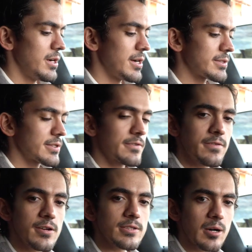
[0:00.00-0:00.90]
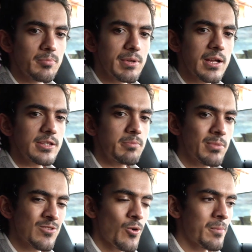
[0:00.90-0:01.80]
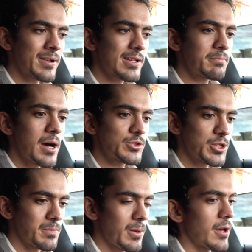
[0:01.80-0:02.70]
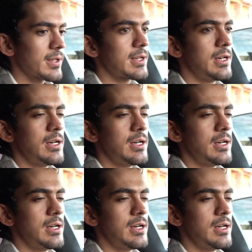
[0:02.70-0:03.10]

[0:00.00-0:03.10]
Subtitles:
and first up being the Performance Battery Plus.